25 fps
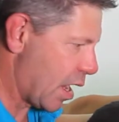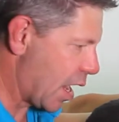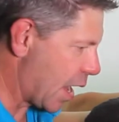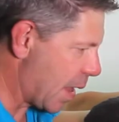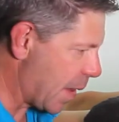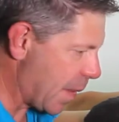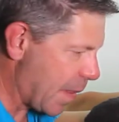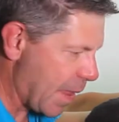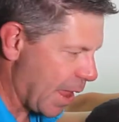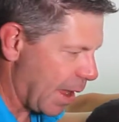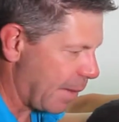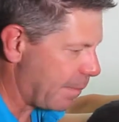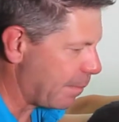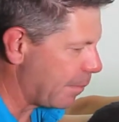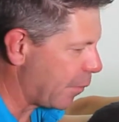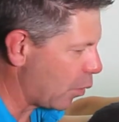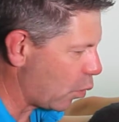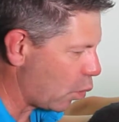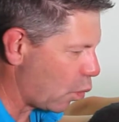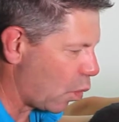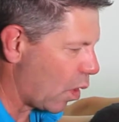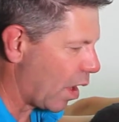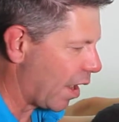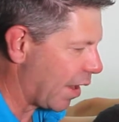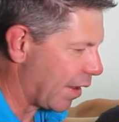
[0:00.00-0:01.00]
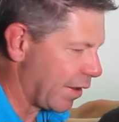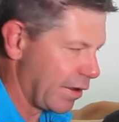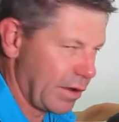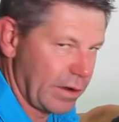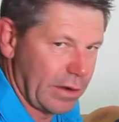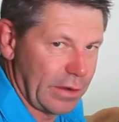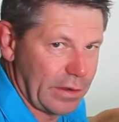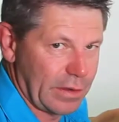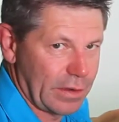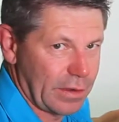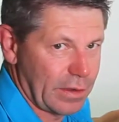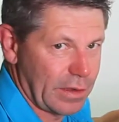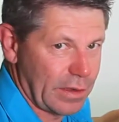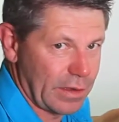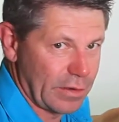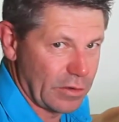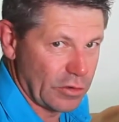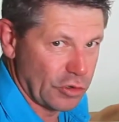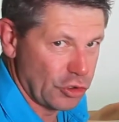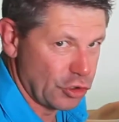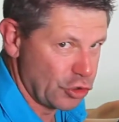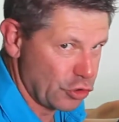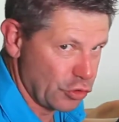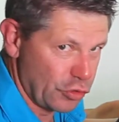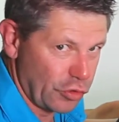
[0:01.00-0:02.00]
a #1
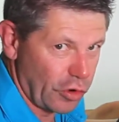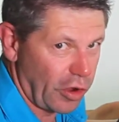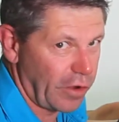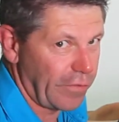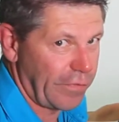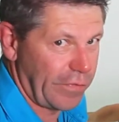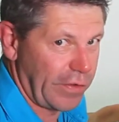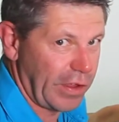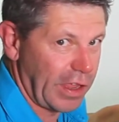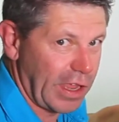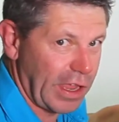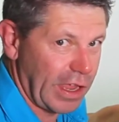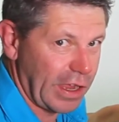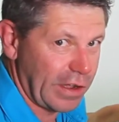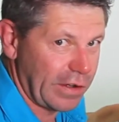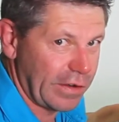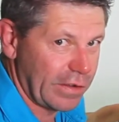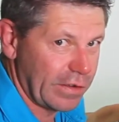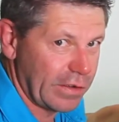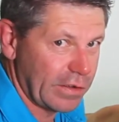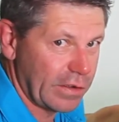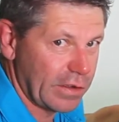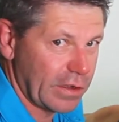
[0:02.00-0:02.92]
do not forget.